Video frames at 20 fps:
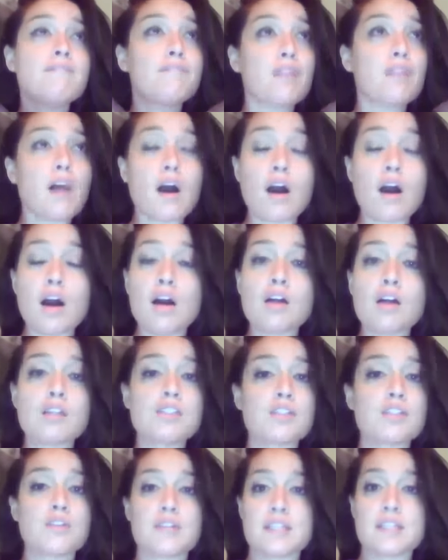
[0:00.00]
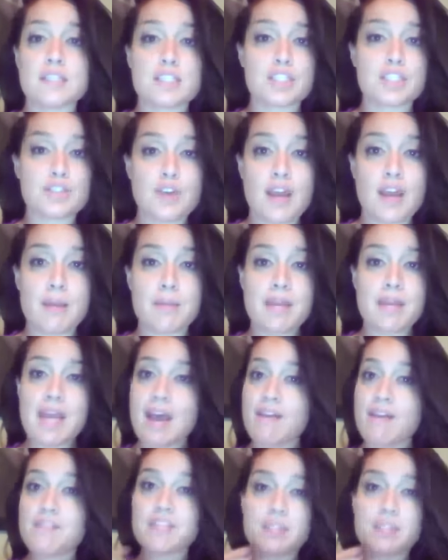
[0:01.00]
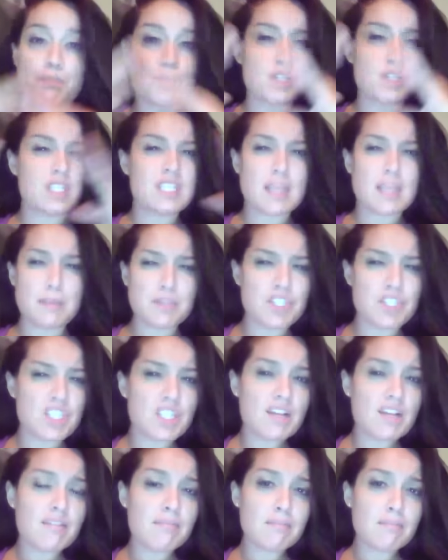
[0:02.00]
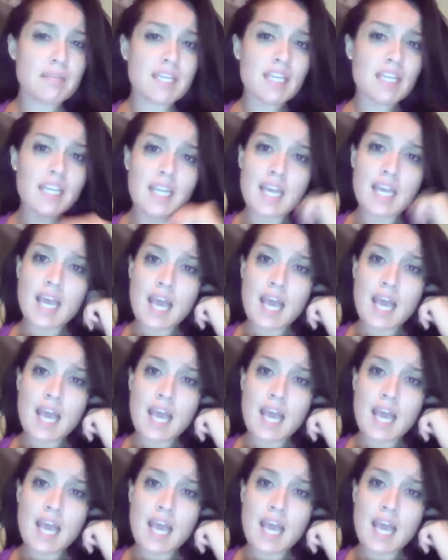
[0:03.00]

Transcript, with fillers: vlogs, or Instagram and have this perception of me.